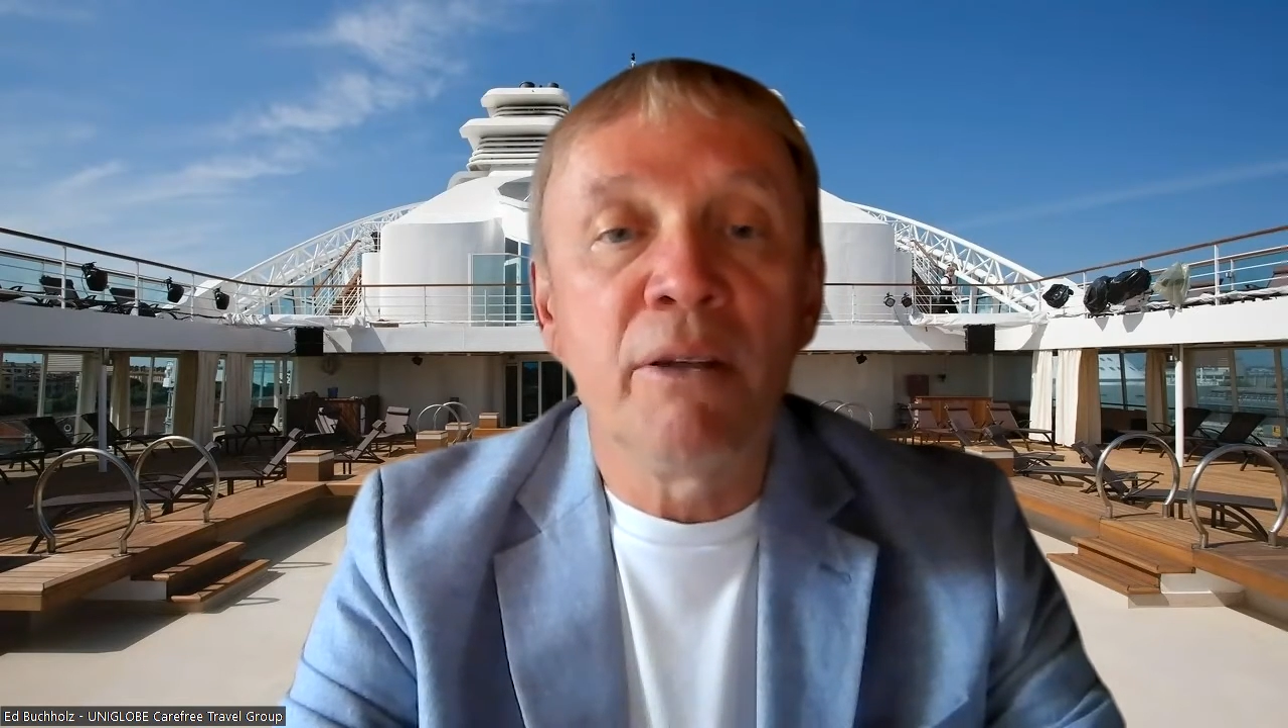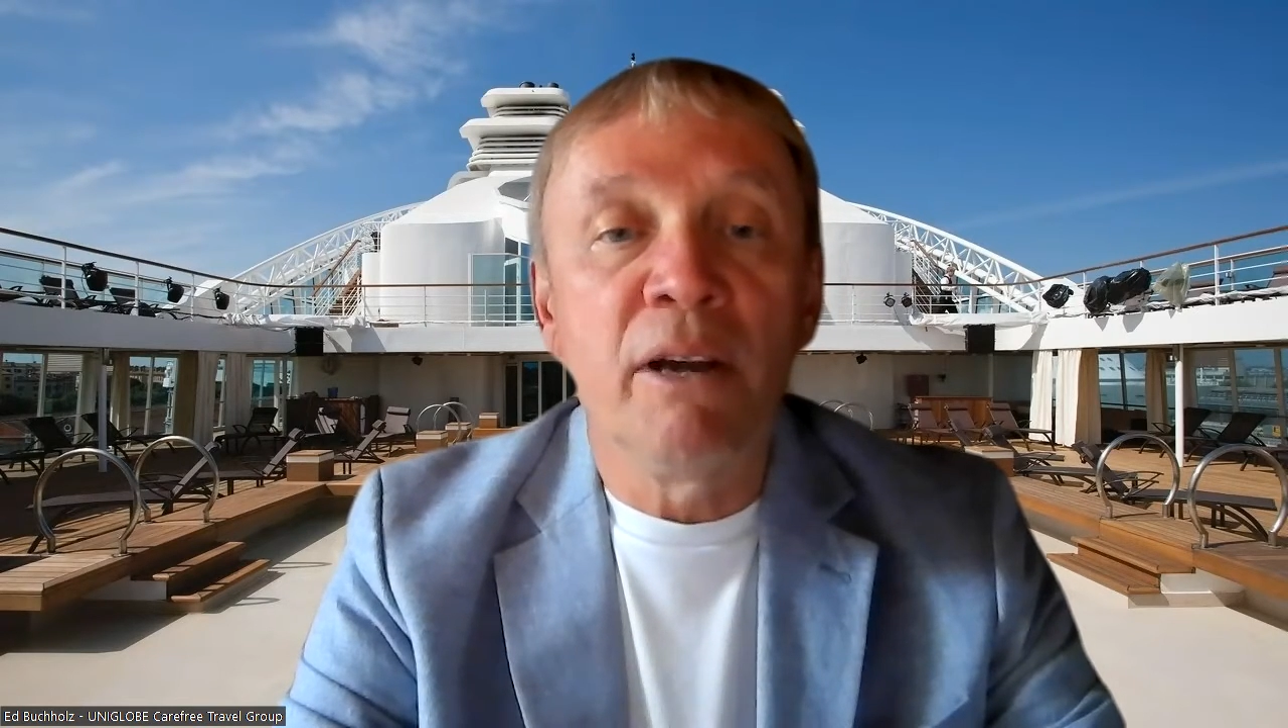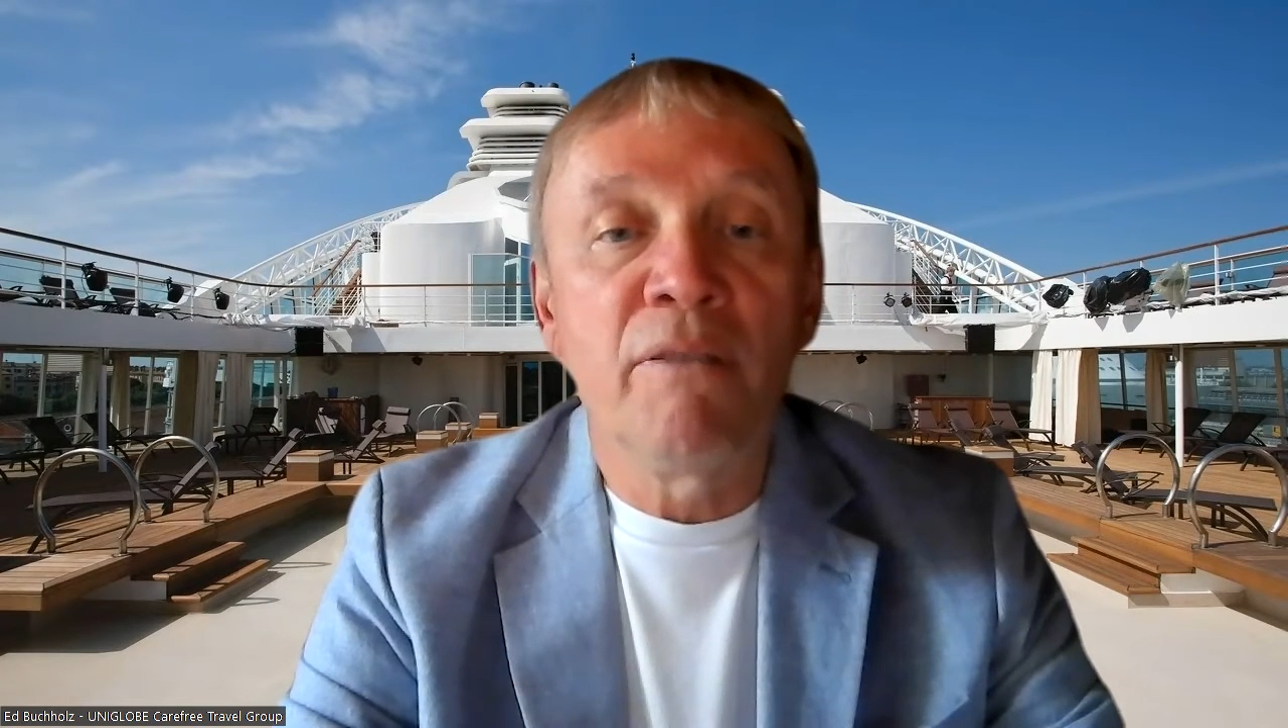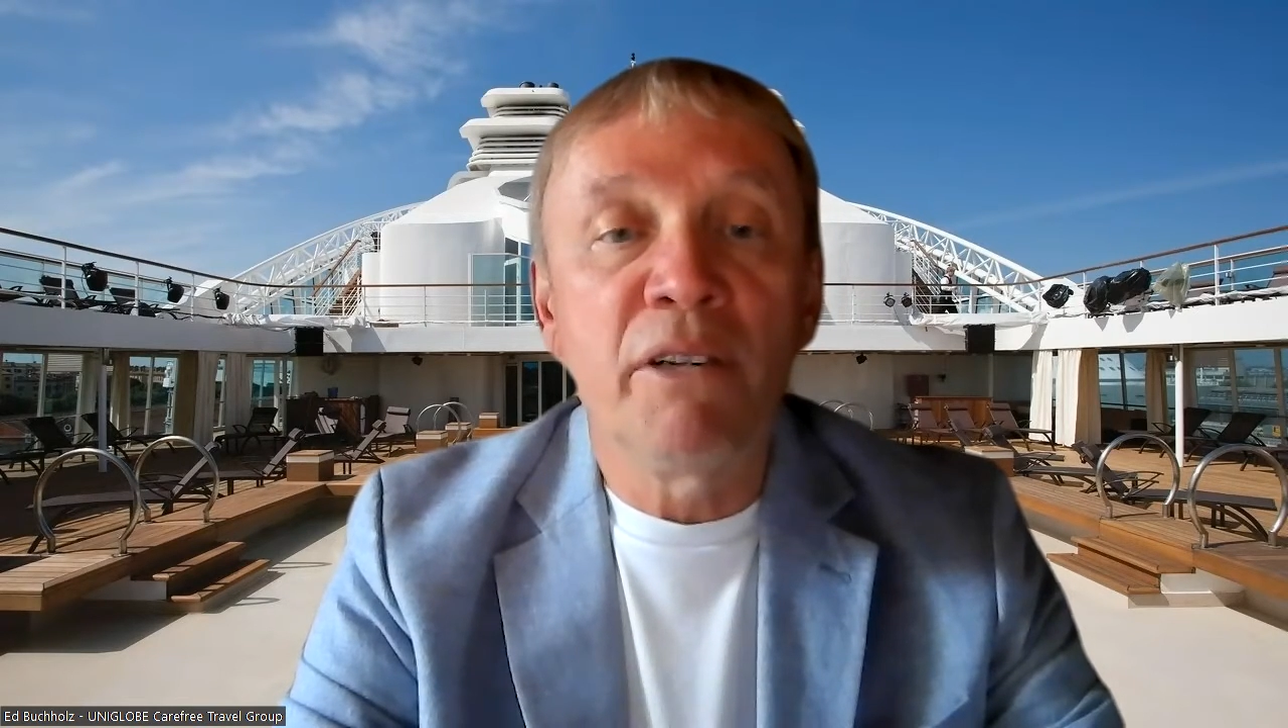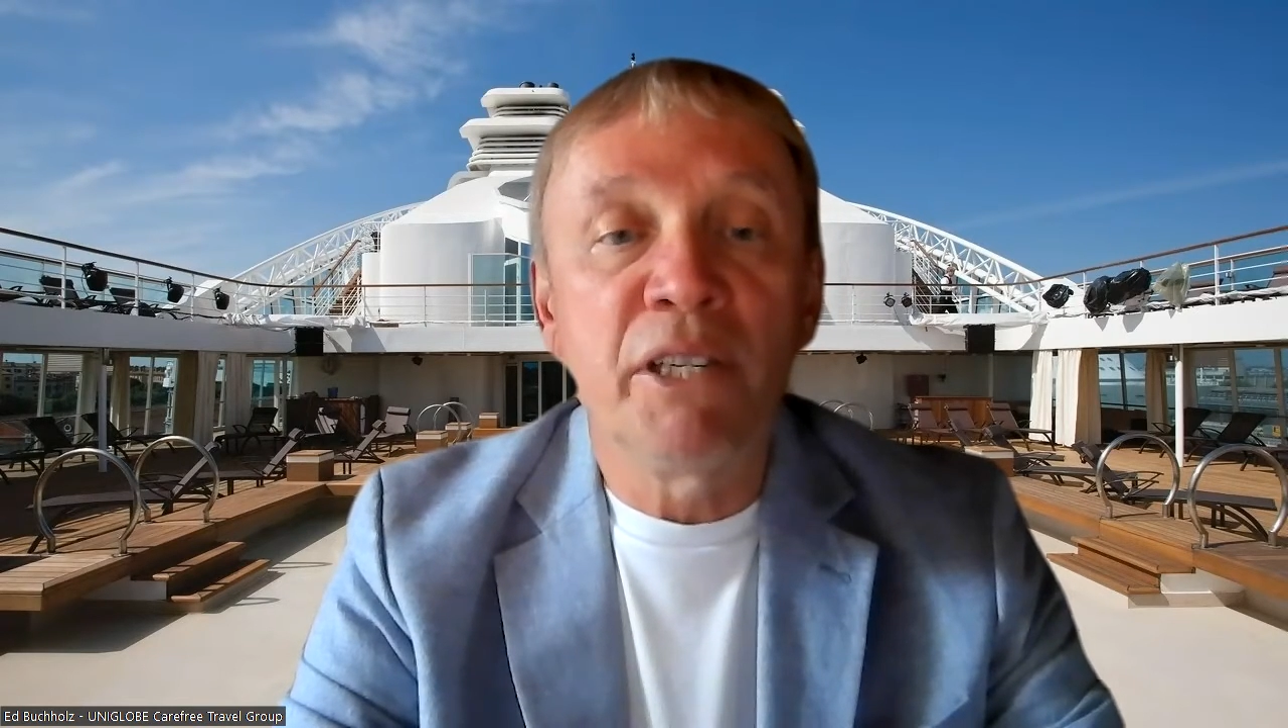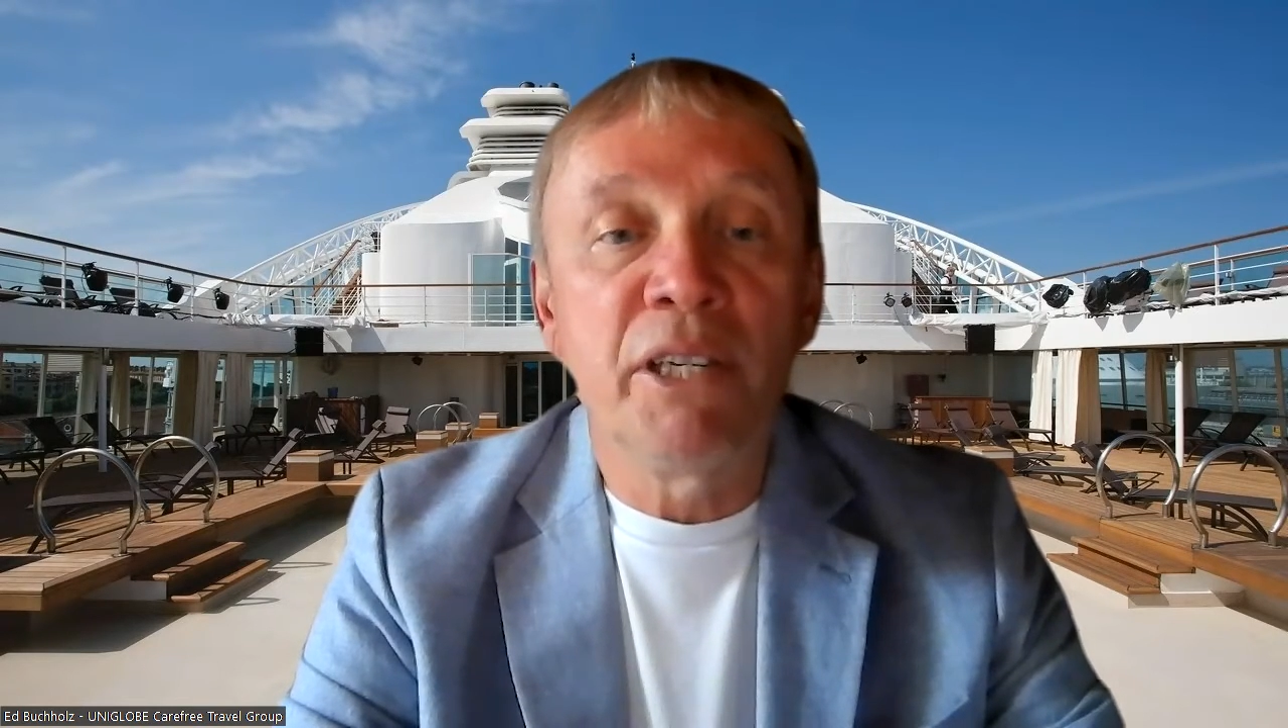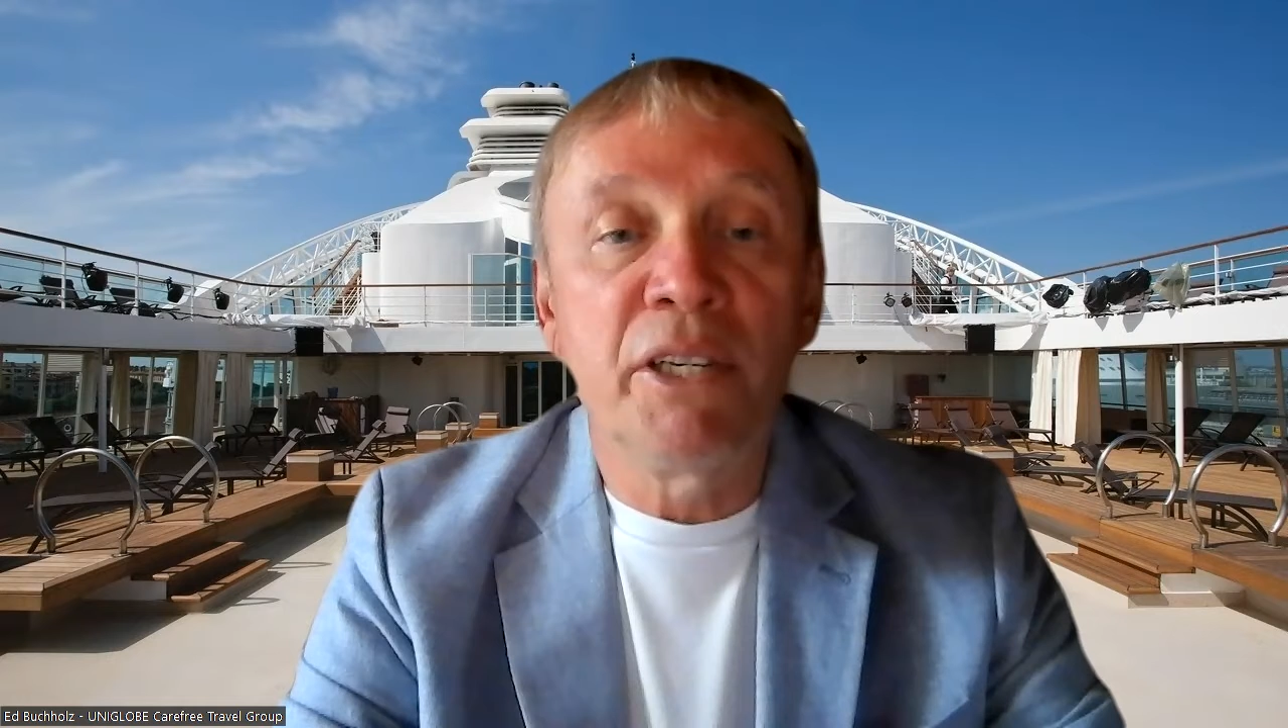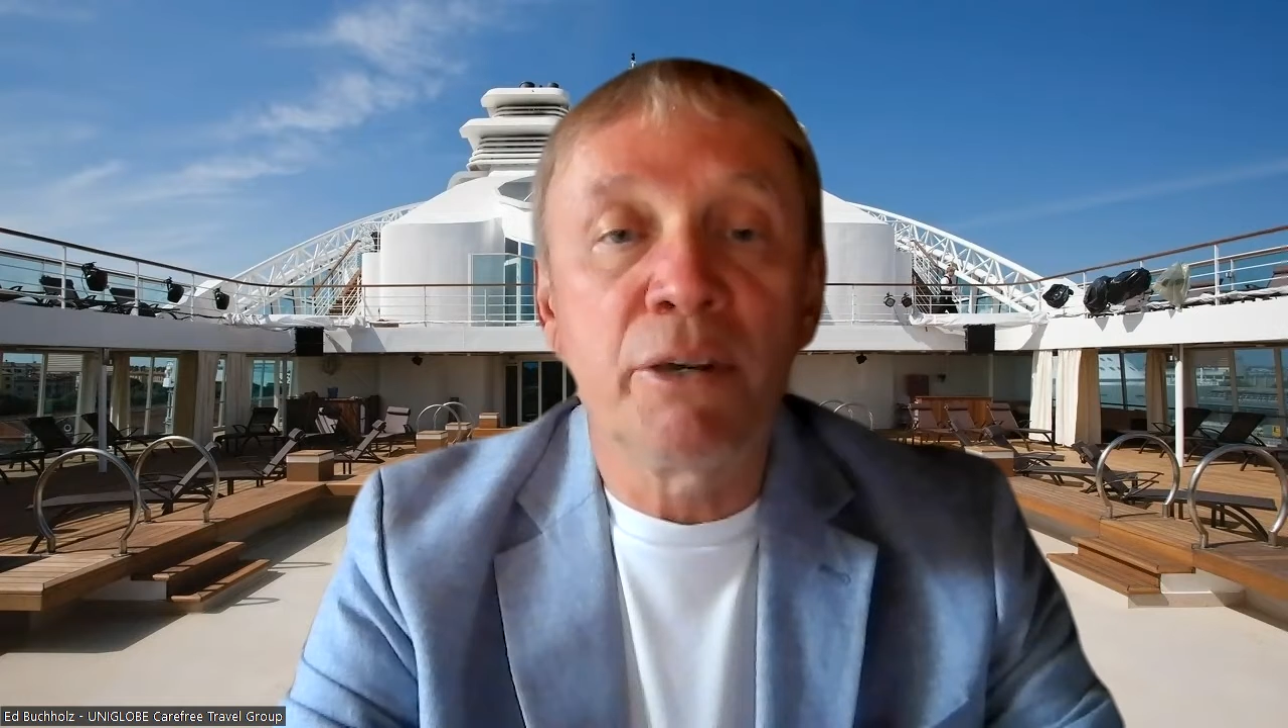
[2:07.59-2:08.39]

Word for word: offices